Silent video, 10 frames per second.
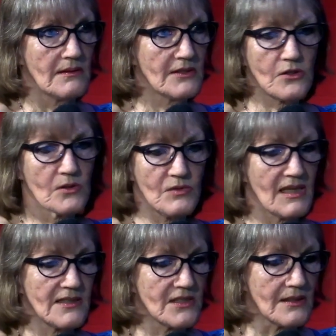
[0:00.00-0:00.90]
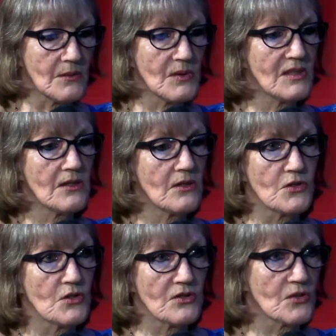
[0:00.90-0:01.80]
It's got a reaction. I mean, we know
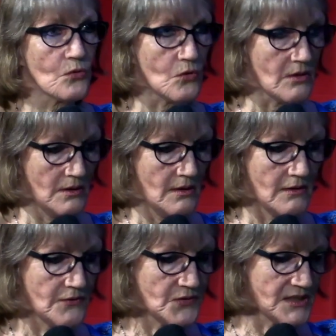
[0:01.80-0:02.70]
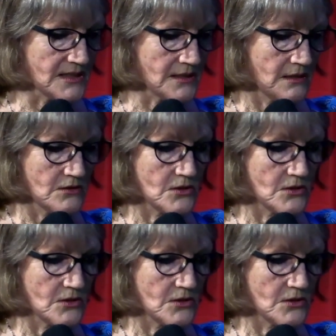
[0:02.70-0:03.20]
Newton's law of physics.